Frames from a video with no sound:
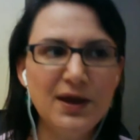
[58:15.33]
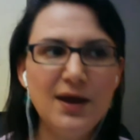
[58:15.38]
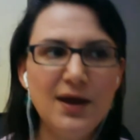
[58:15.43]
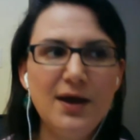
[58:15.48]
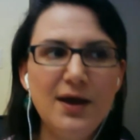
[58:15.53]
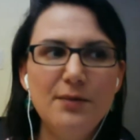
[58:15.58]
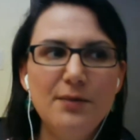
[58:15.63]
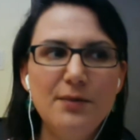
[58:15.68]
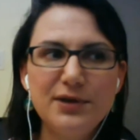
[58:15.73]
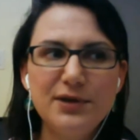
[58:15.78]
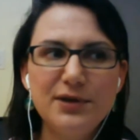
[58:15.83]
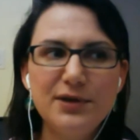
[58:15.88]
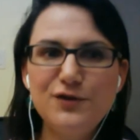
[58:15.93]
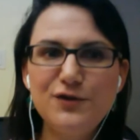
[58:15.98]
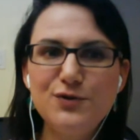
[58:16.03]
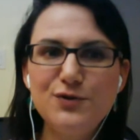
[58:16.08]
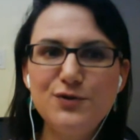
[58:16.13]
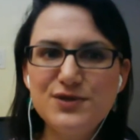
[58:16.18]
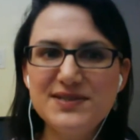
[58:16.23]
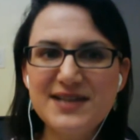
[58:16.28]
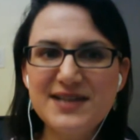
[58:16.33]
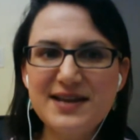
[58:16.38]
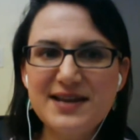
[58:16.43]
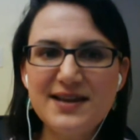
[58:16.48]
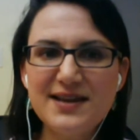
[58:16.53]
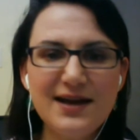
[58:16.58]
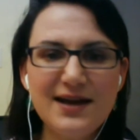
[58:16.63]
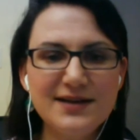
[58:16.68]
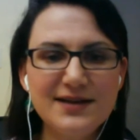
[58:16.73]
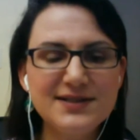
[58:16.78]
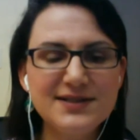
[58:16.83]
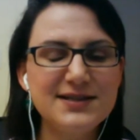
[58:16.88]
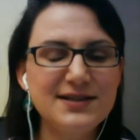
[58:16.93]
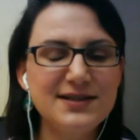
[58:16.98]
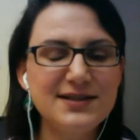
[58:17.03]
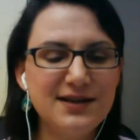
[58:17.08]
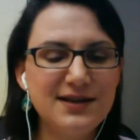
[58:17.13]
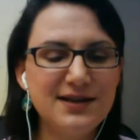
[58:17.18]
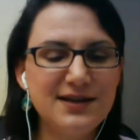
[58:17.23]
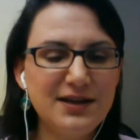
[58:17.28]
But if you do say yes,
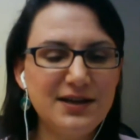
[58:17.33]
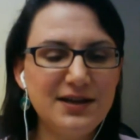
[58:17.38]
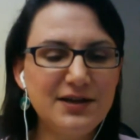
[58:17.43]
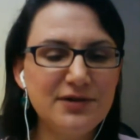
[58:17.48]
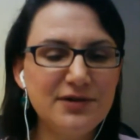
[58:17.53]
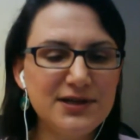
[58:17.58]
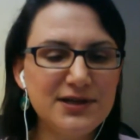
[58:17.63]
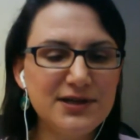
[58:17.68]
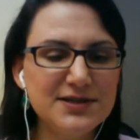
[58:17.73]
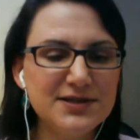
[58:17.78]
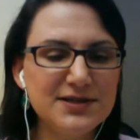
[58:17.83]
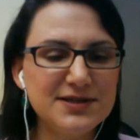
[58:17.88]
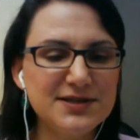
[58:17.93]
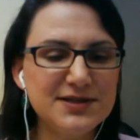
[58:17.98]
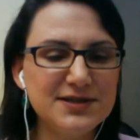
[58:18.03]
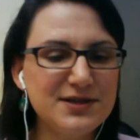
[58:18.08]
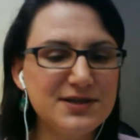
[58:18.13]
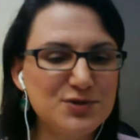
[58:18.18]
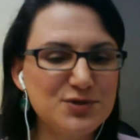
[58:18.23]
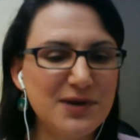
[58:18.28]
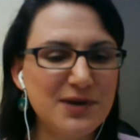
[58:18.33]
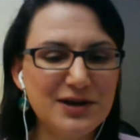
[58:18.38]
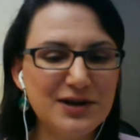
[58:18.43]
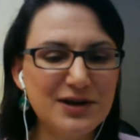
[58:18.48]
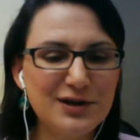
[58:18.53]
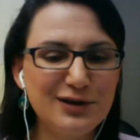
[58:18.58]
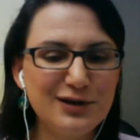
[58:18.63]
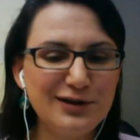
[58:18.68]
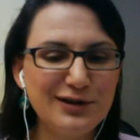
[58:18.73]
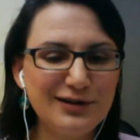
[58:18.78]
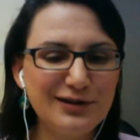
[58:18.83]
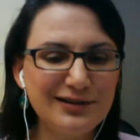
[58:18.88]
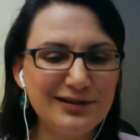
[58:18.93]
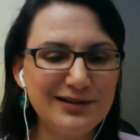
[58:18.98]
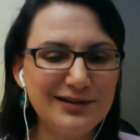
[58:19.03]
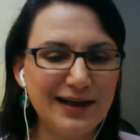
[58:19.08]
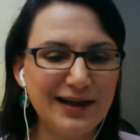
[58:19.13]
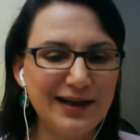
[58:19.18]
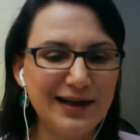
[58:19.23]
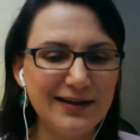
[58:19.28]
here it is. Here's what it could look
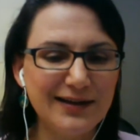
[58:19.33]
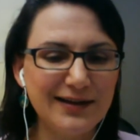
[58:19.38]
like.